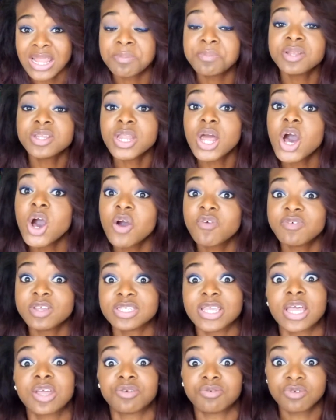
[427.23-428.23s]
Let me know if
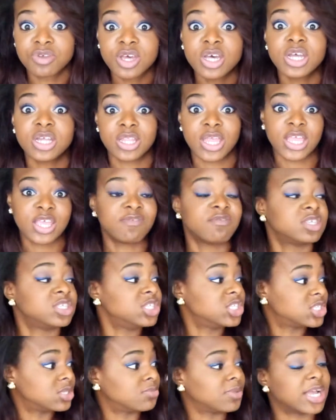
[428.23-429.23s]
it's, like, good. Like, if you
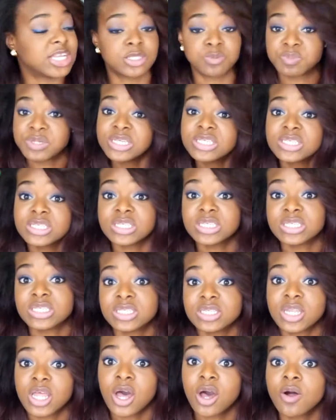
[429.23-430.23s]
see some nice pieces,
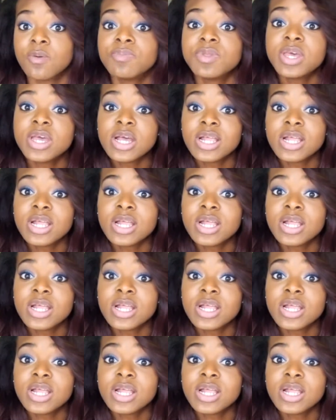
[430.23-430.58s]
you know,